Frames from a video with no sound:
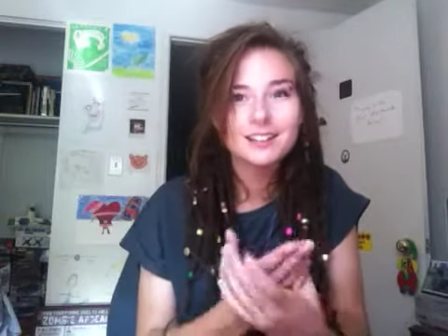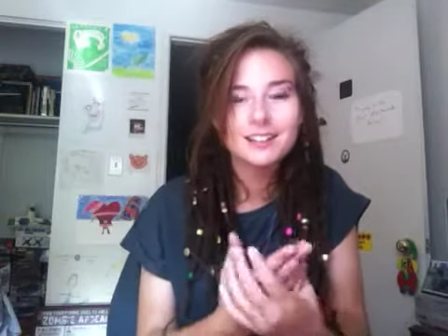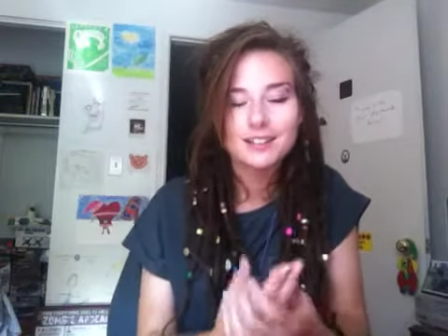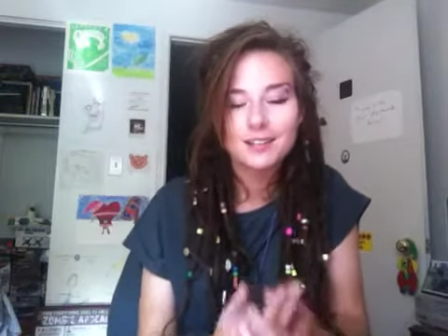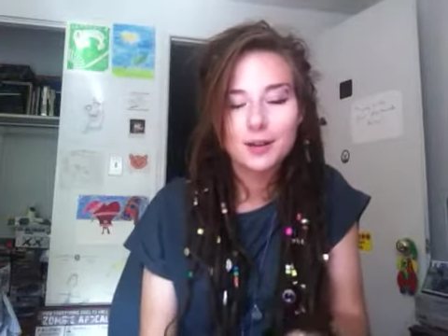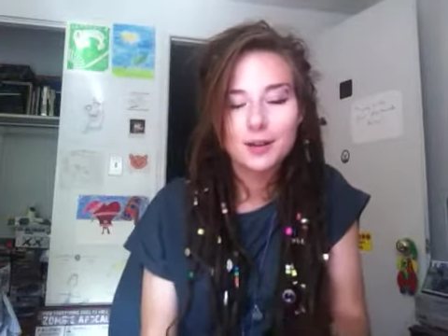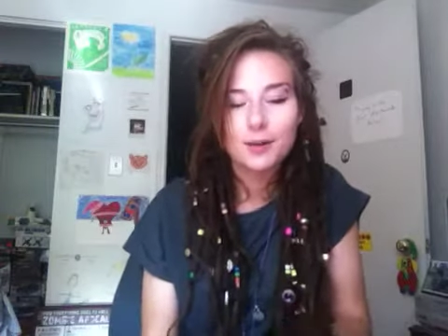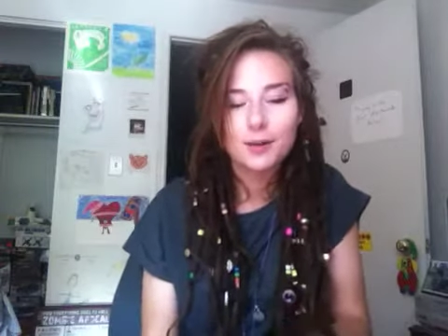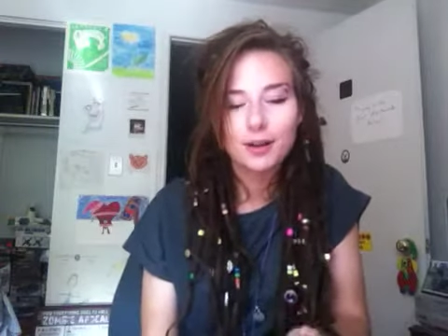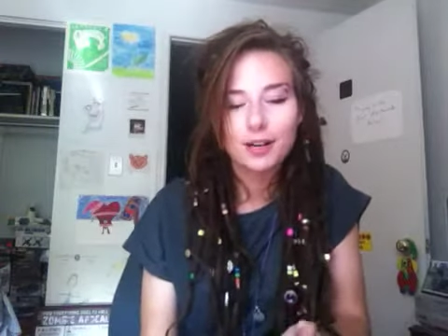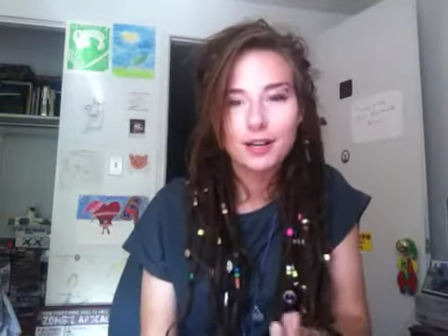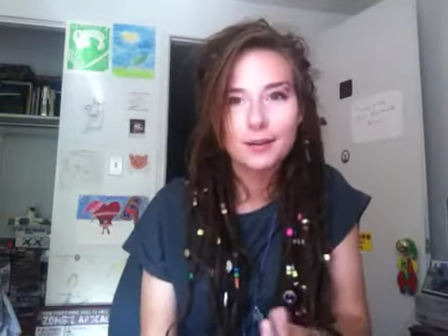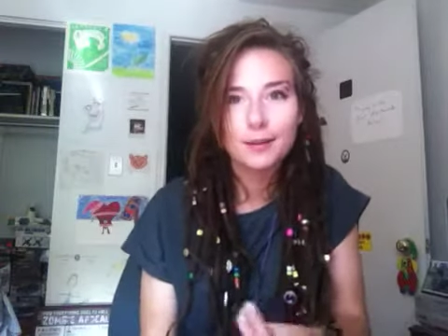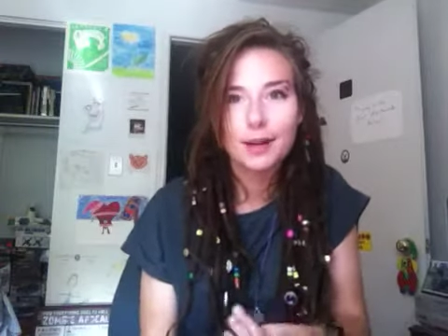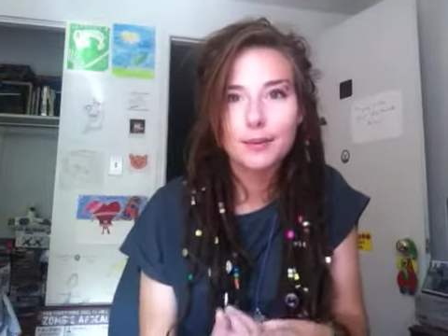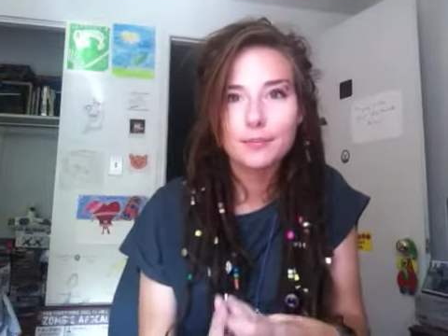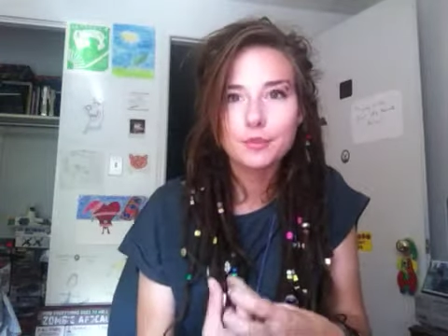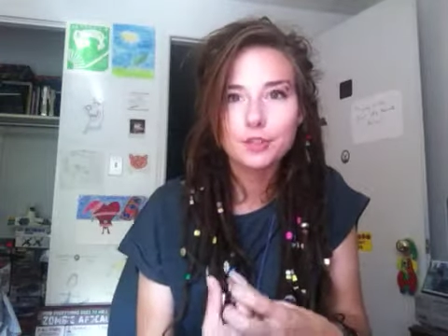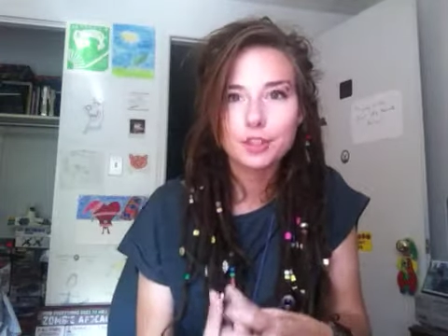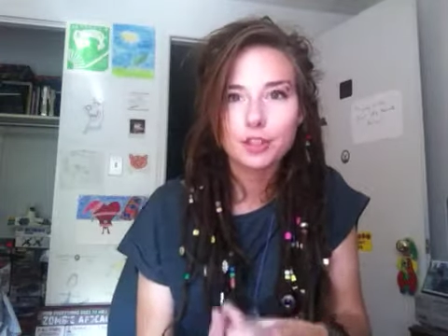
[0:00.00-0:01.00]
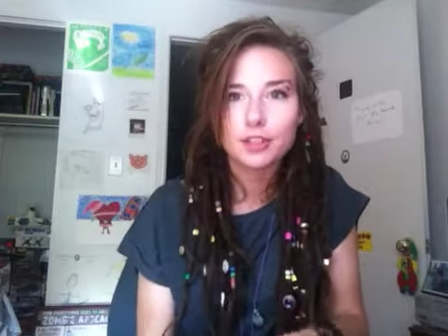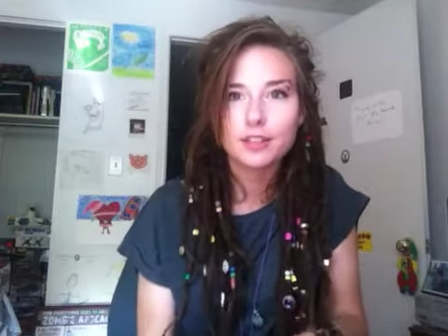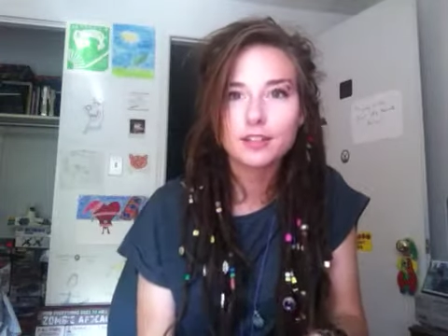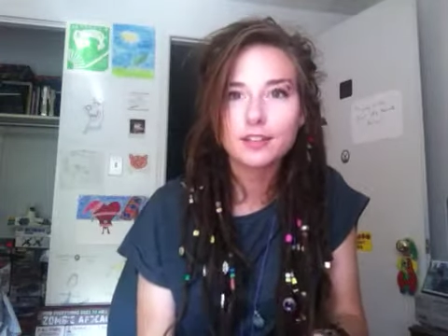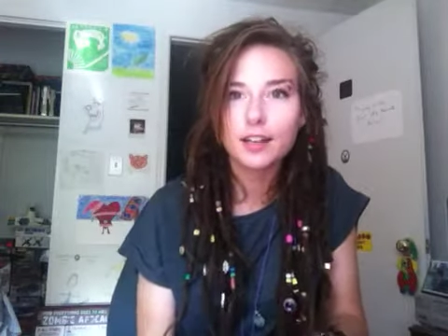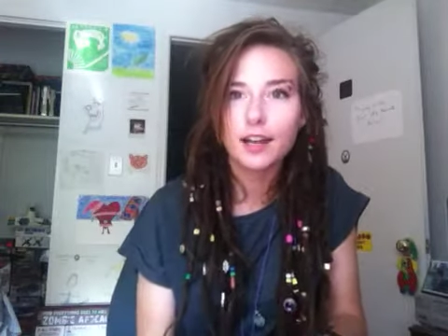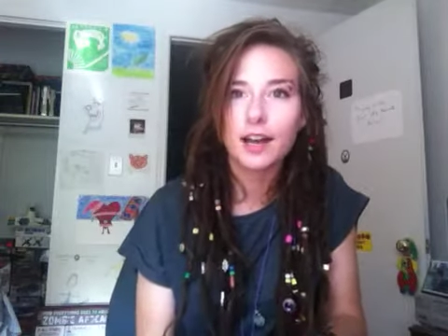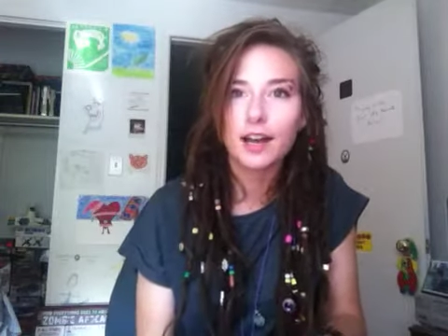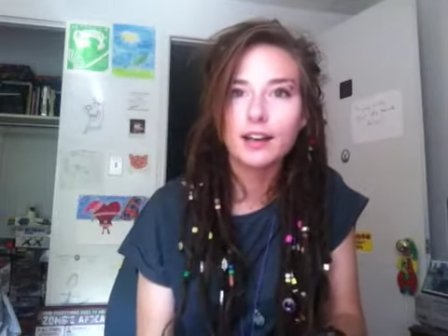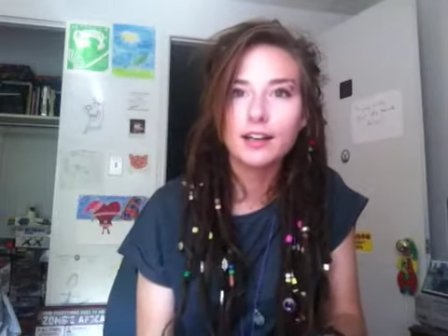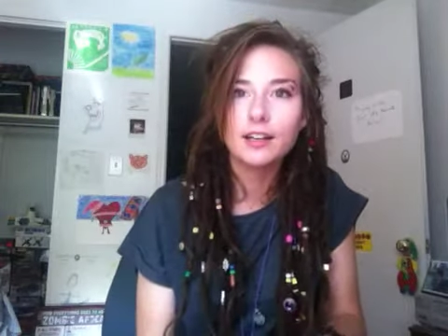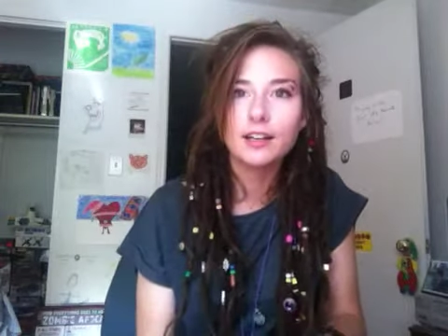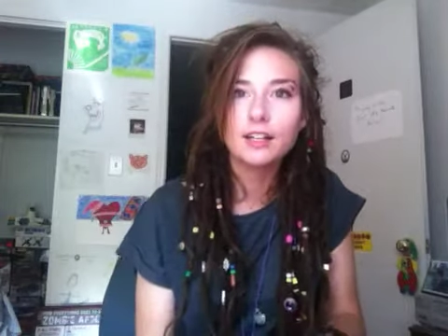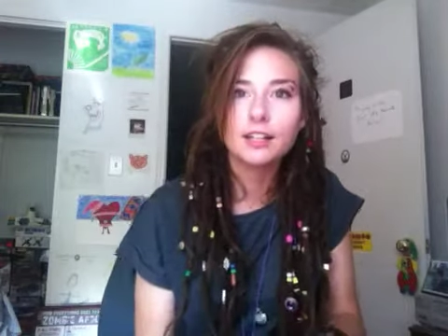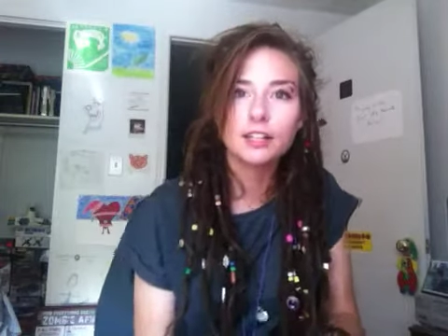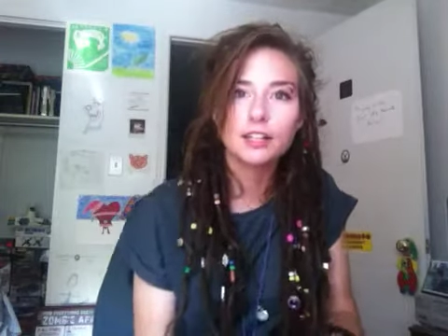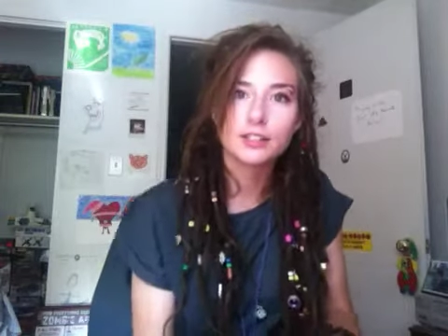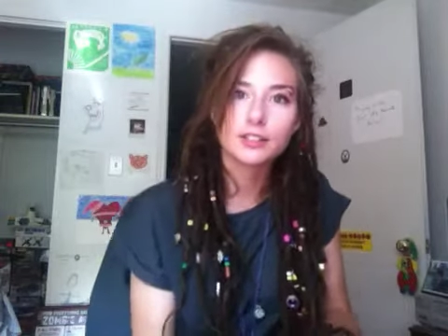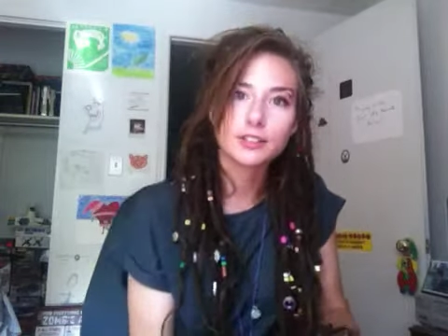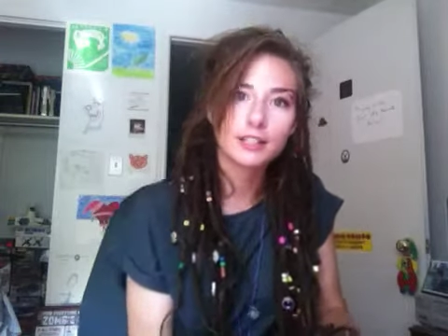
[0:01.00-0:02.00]
so I'm sure that
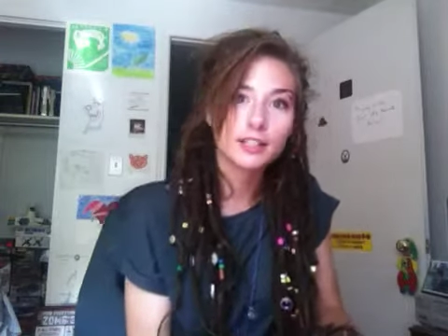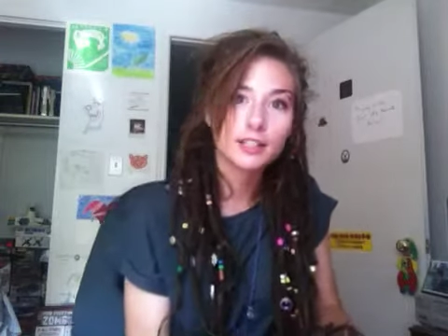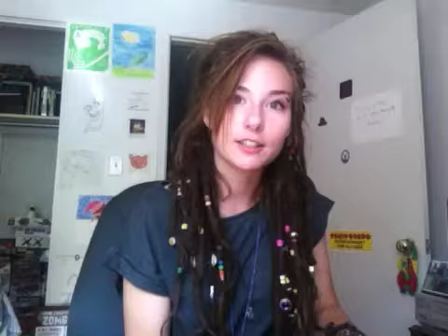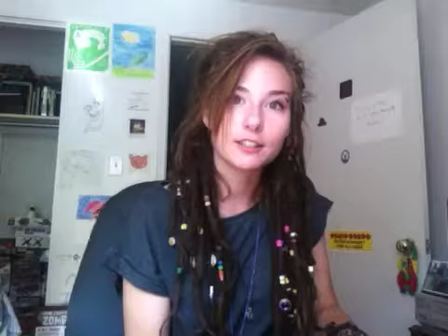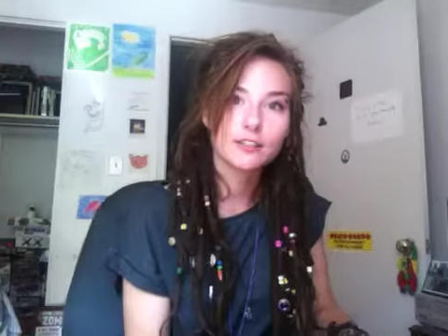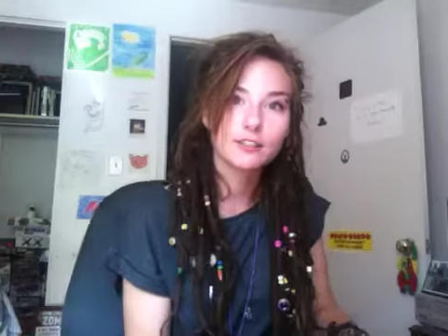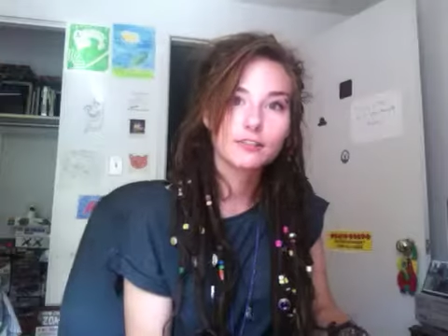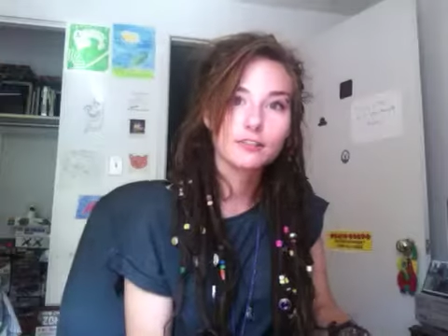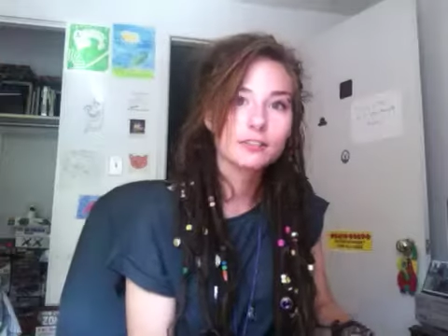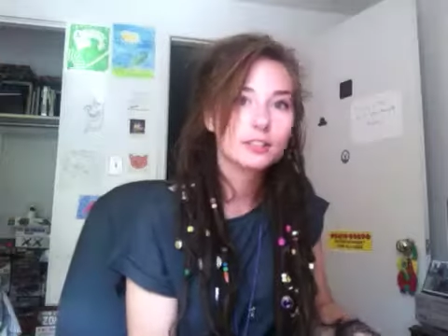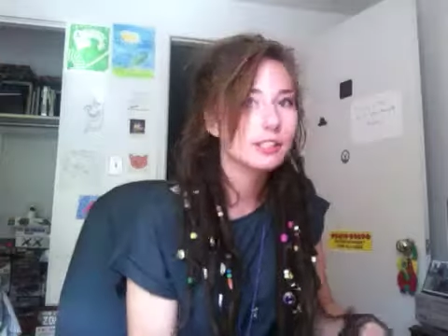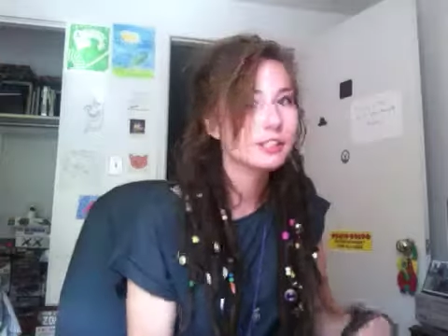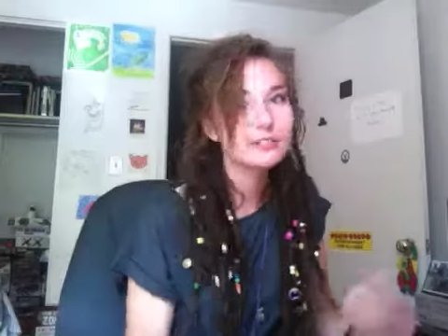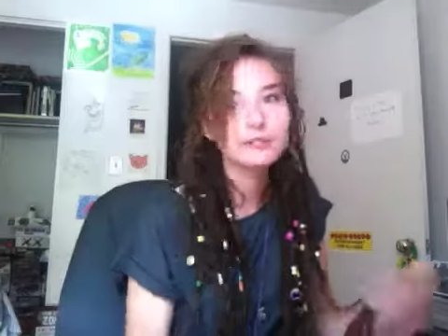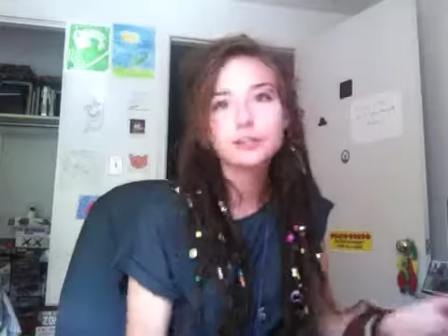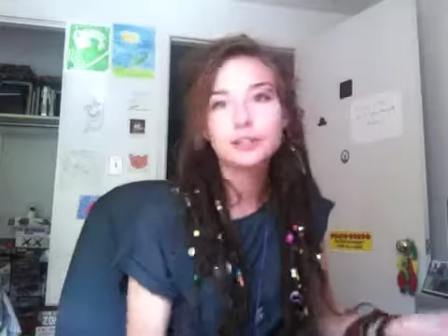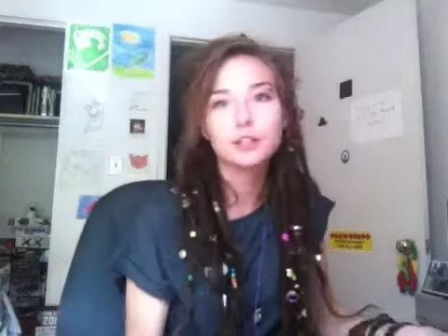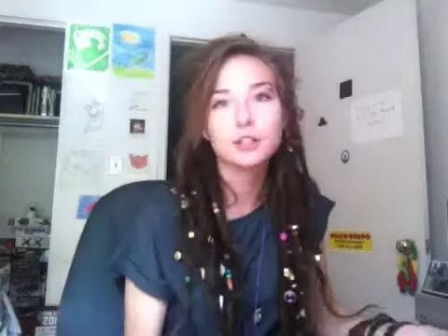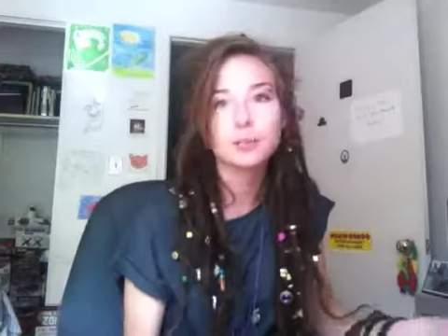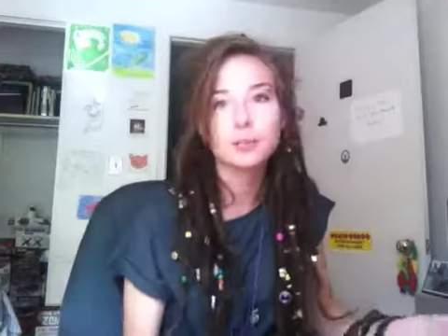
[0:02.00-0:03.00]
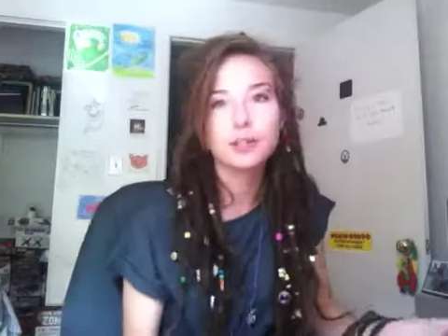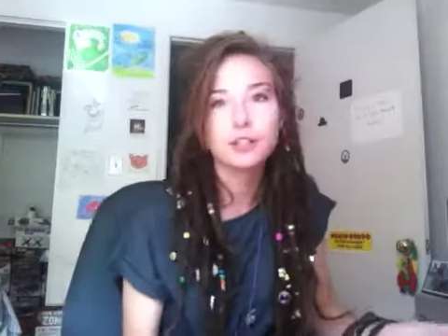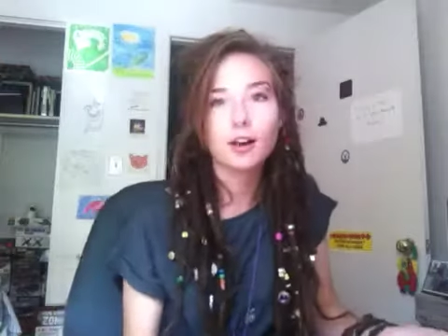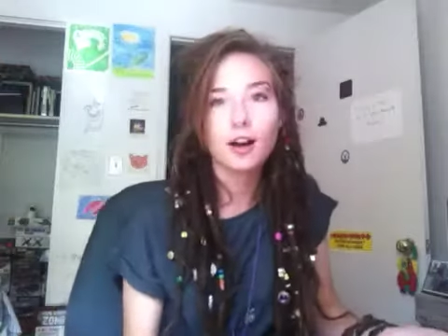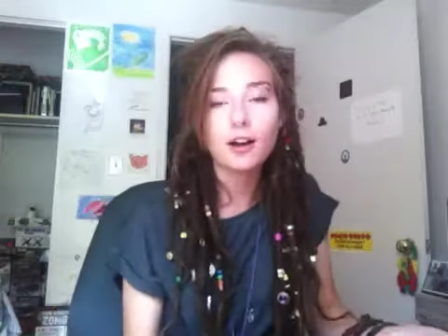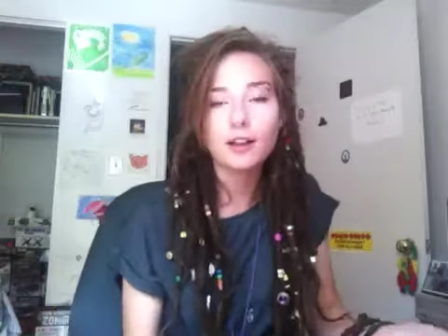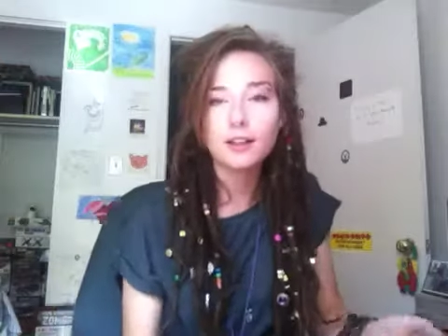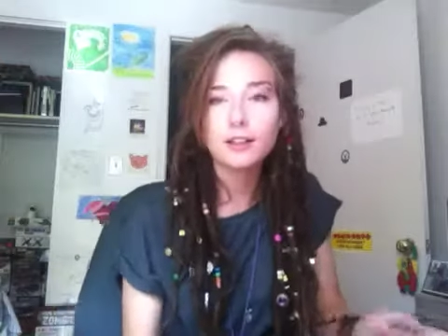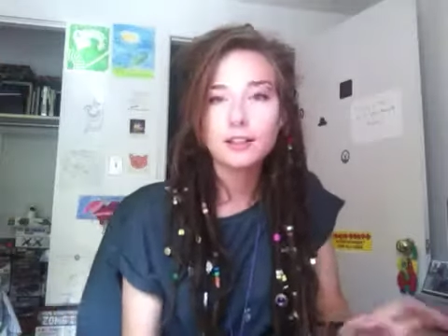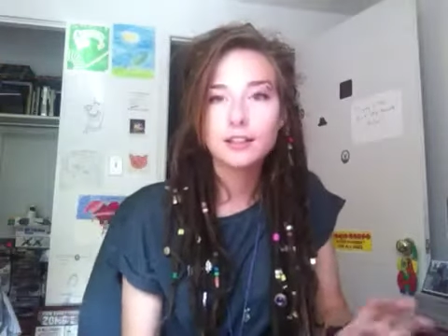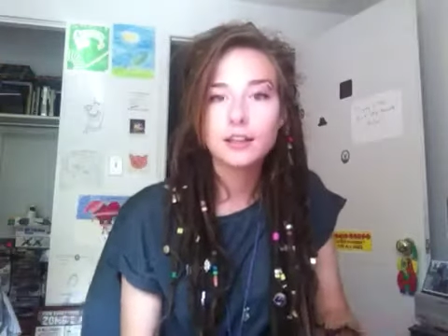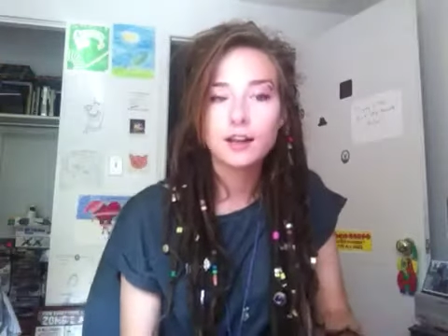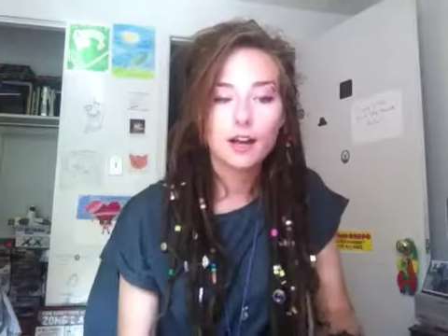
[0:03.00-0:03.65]
you're sick of hearing me talk.